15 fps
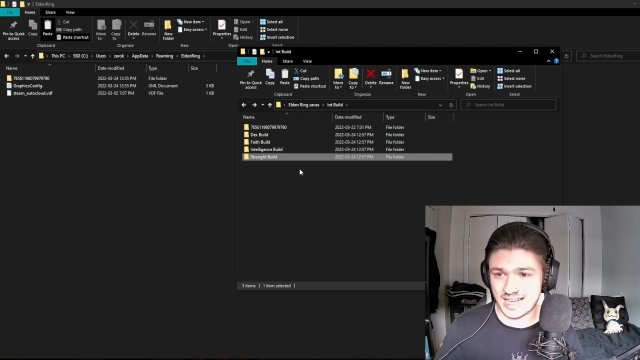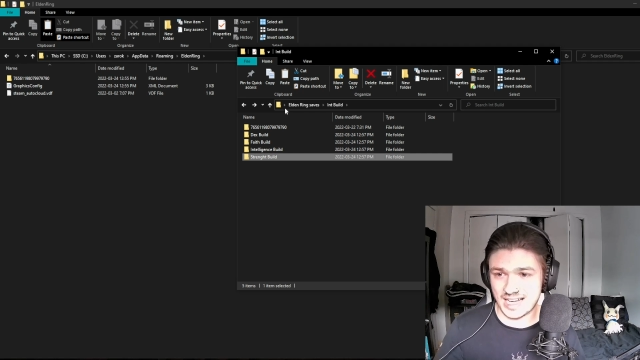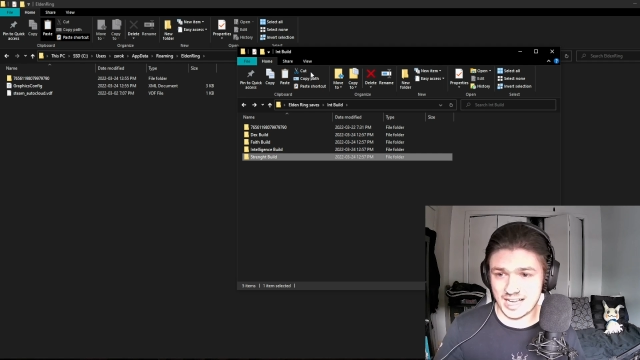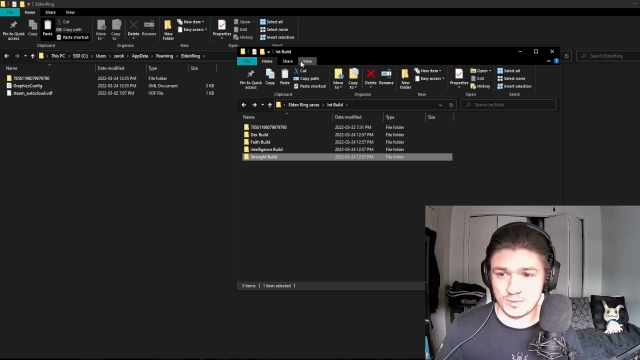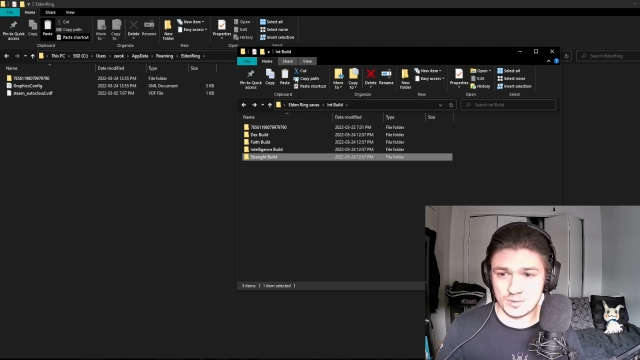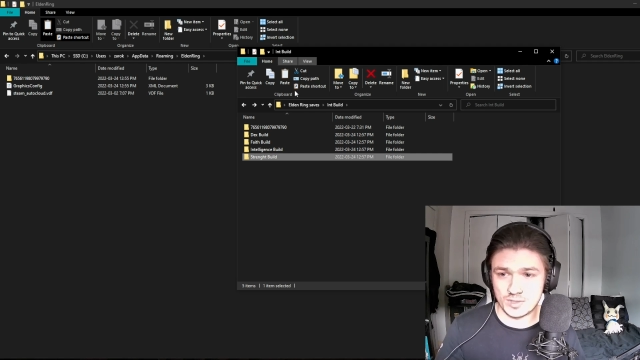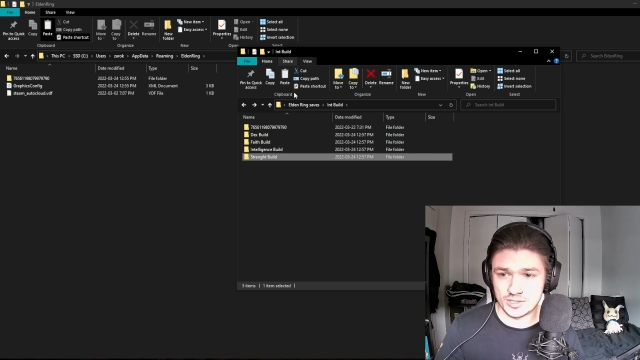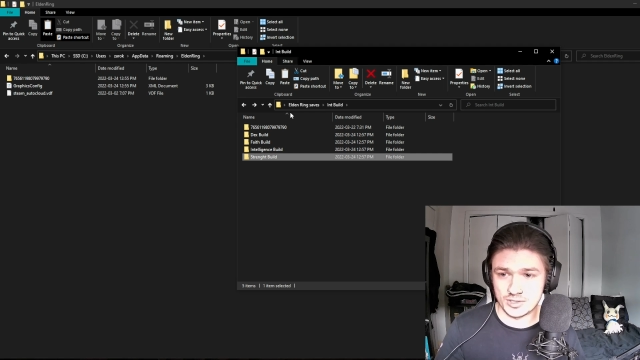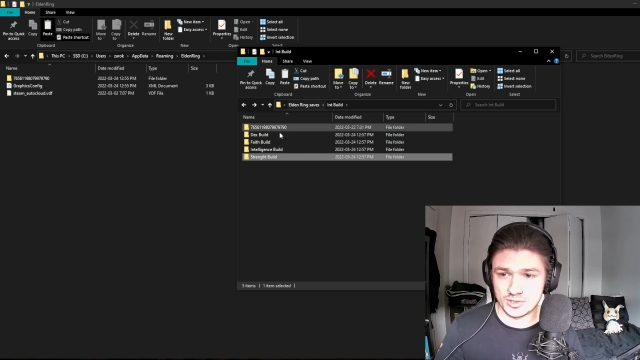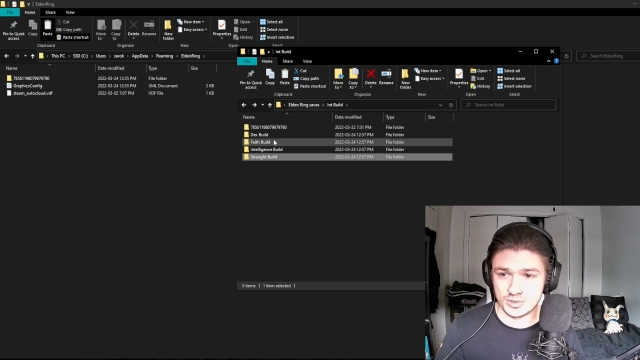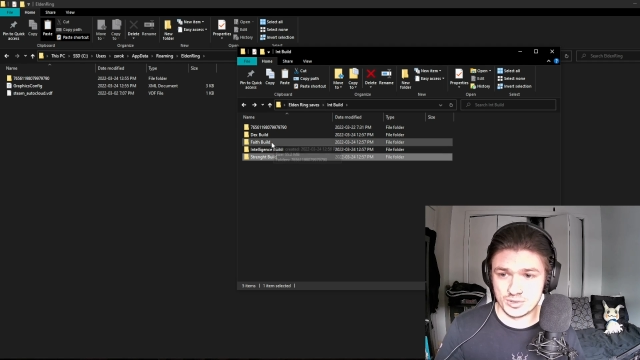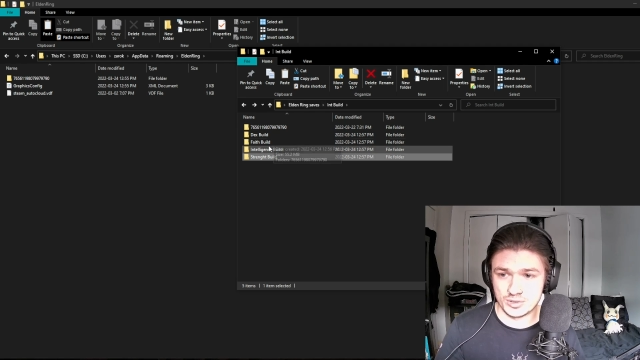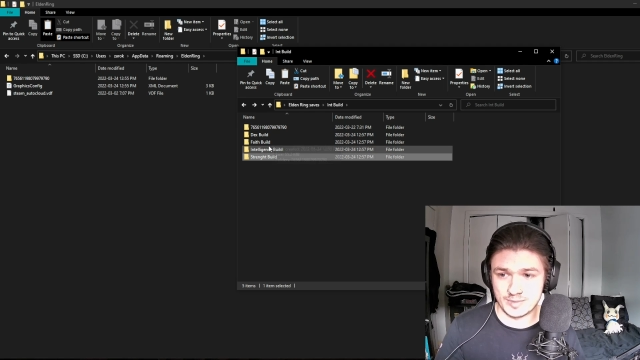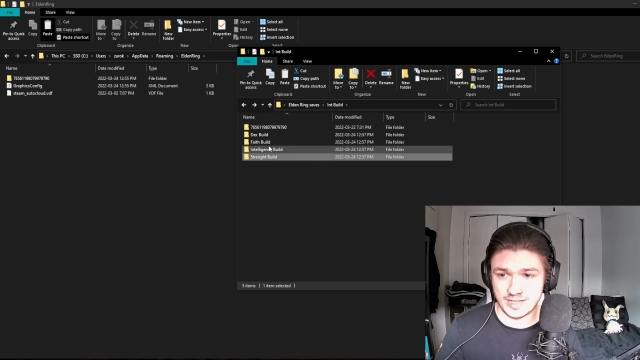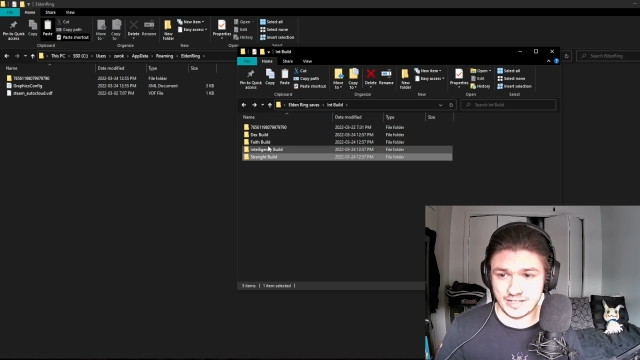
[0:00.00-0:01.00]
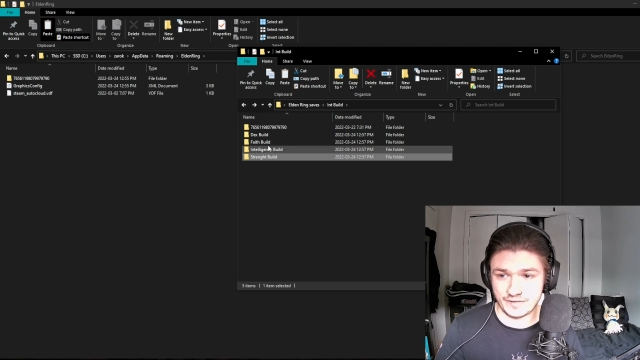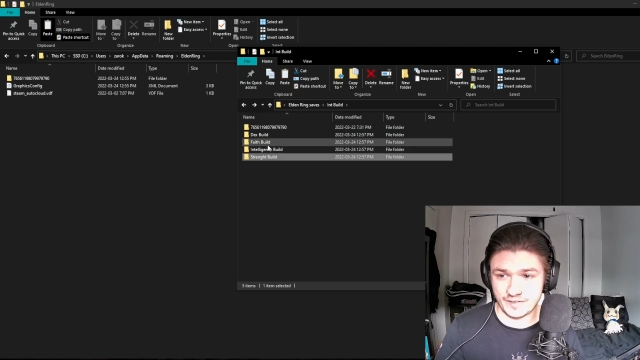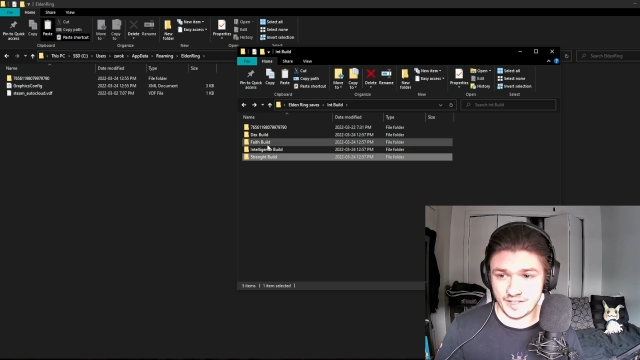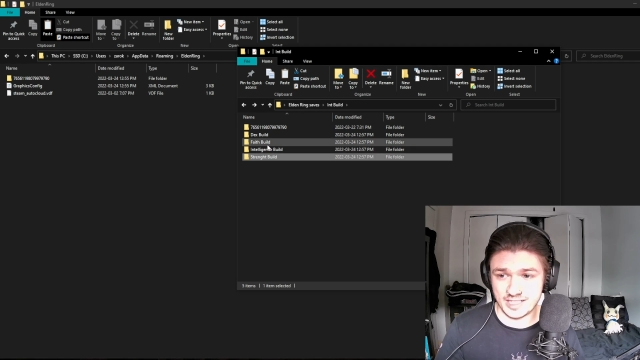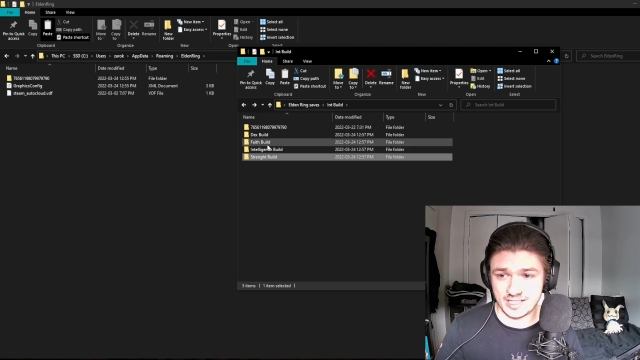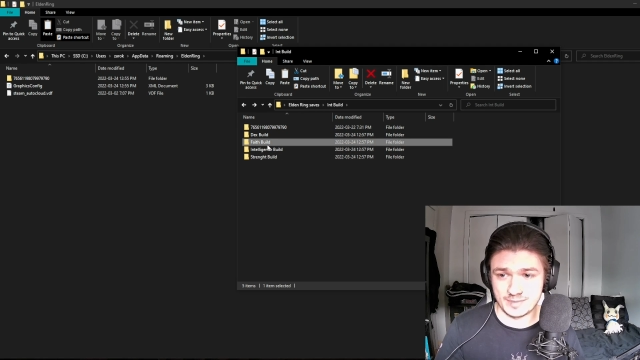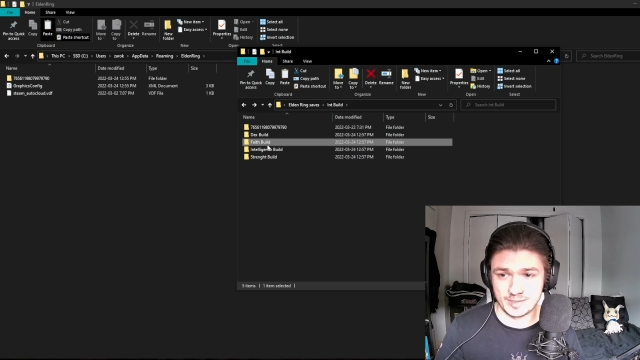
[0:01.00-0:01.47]
I want to do my
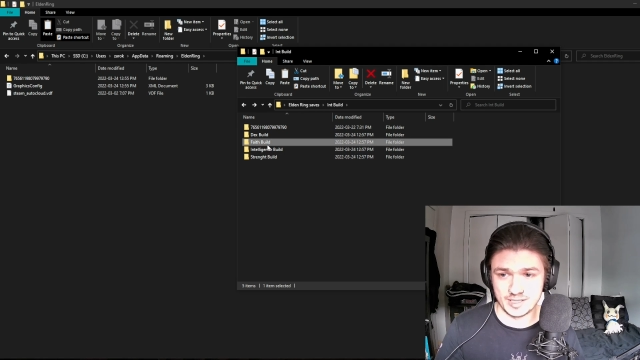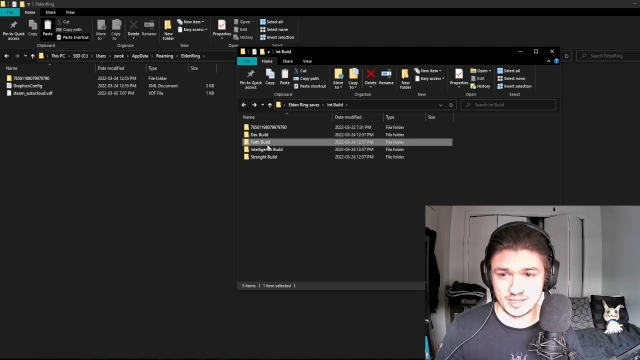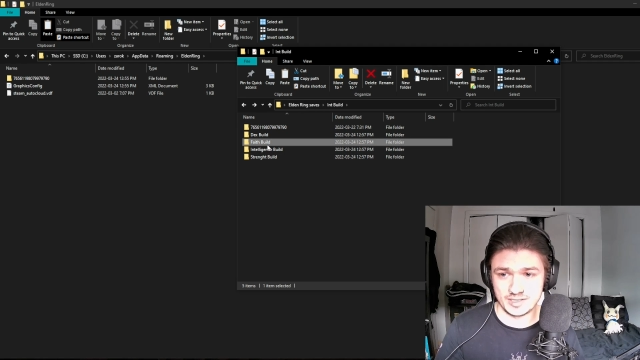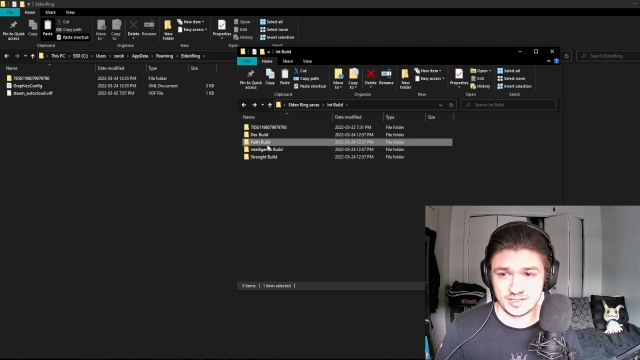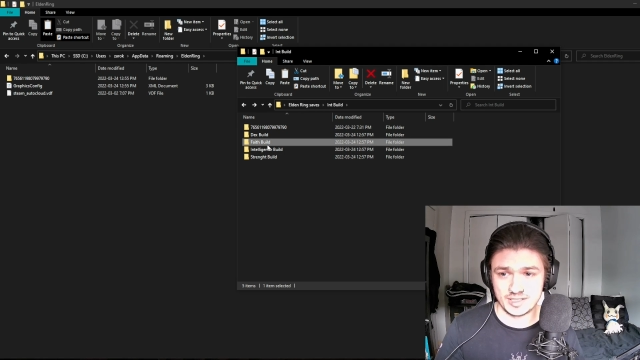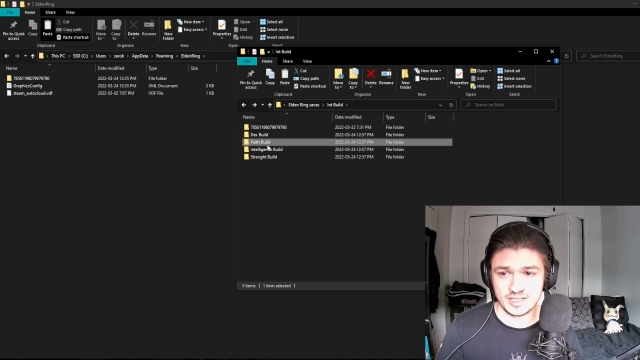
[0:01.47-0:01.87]
Fate build.